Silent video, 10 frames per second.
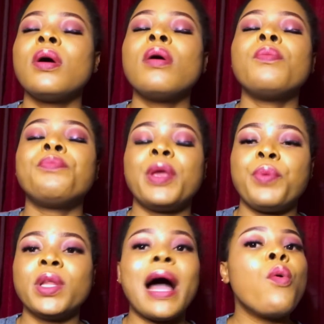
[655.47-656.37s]
people
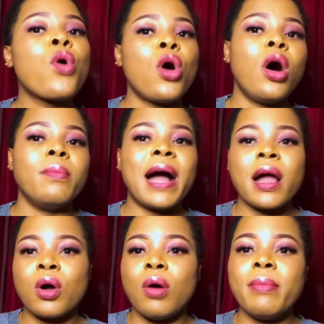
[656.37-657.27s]
that will come and
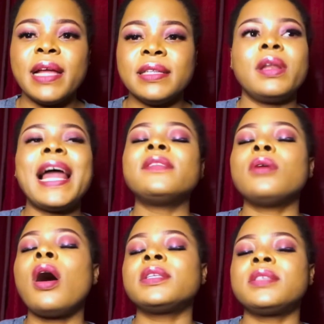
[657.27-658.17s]
comment. Let
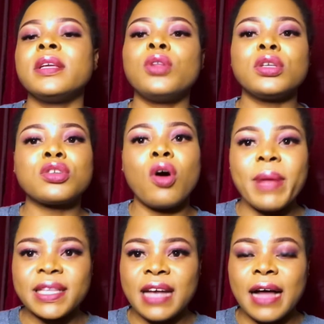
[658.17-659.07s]
us see those
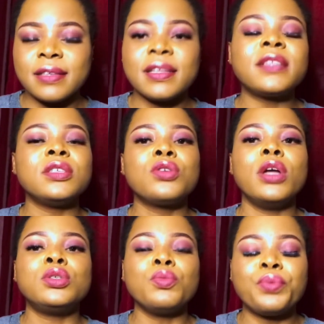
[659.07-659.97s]
commenters that is going
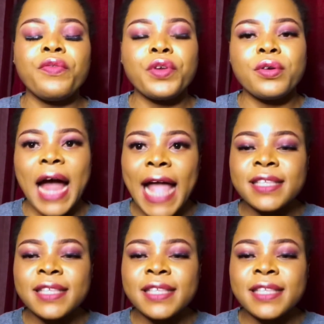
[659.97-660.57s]
to prove you right.